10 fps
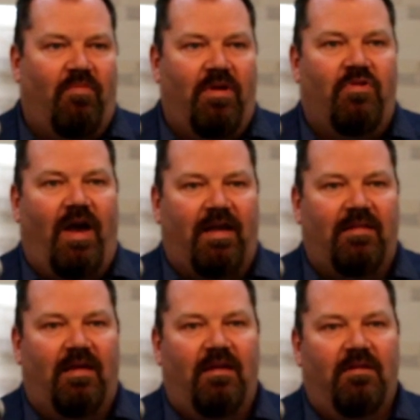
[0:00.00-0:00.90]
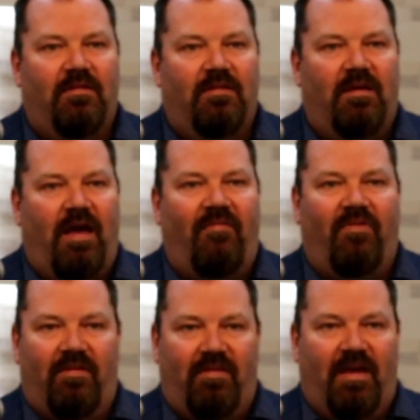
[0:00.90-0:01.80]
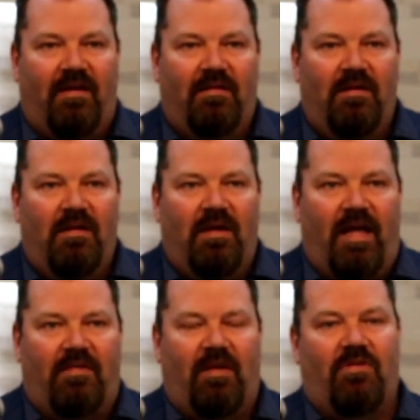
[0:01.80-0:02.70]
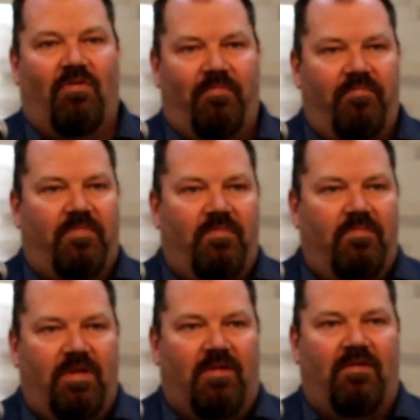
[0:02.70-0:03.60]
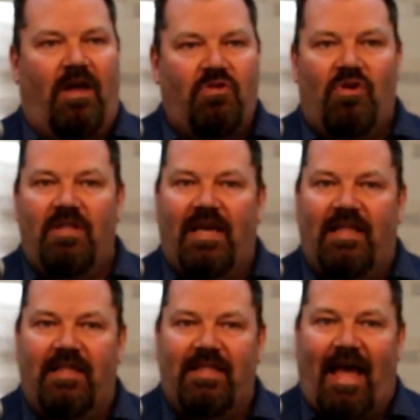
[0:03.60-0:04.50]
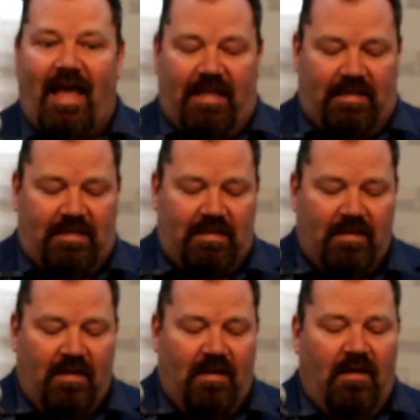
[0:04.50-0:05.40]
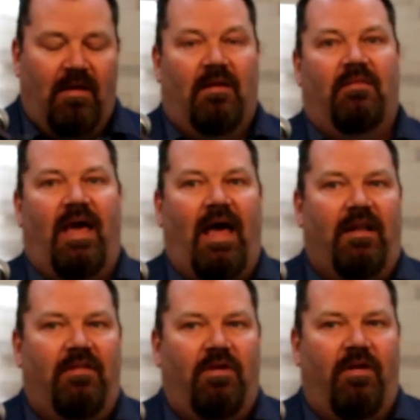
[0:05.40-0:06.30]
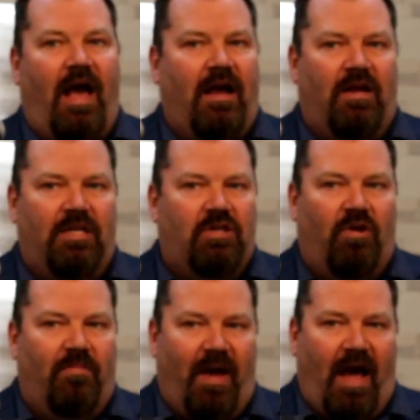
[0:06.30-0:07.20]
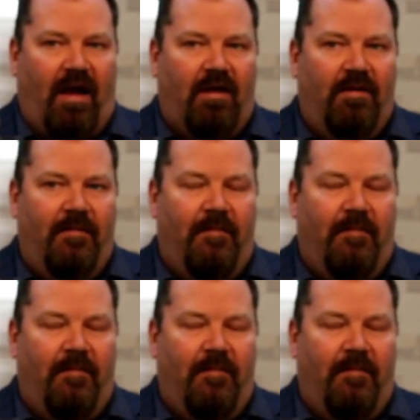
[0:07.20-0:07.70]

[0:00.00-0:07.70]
rejected everything at such a to such an extent that they're not going to turn back